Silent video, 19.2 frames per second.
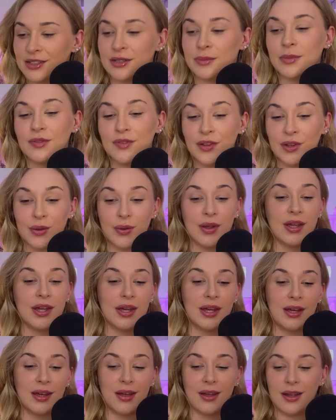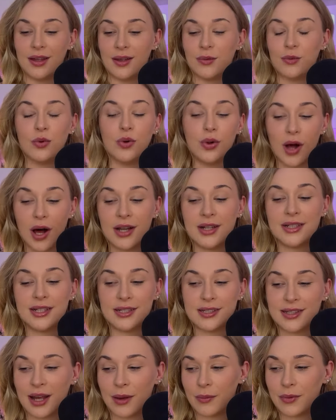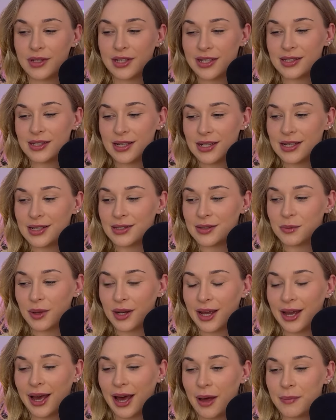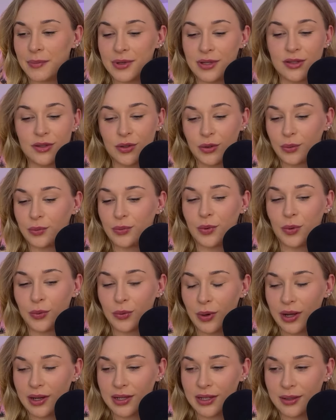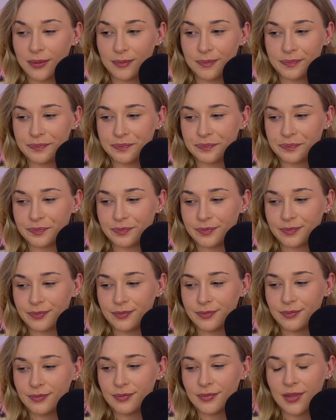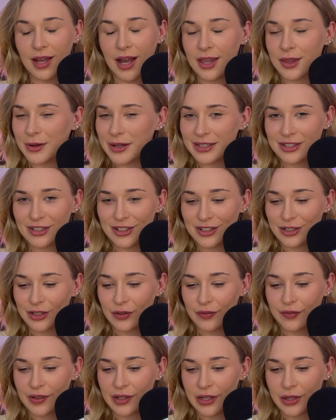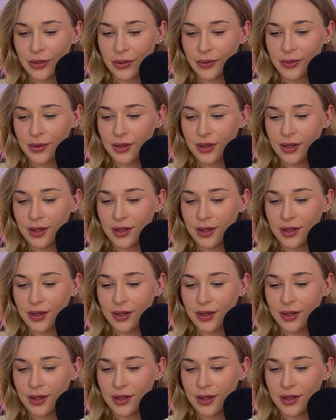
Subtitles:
Some of you will understand what this is when it happens or already. Otherwise, it's just not for you.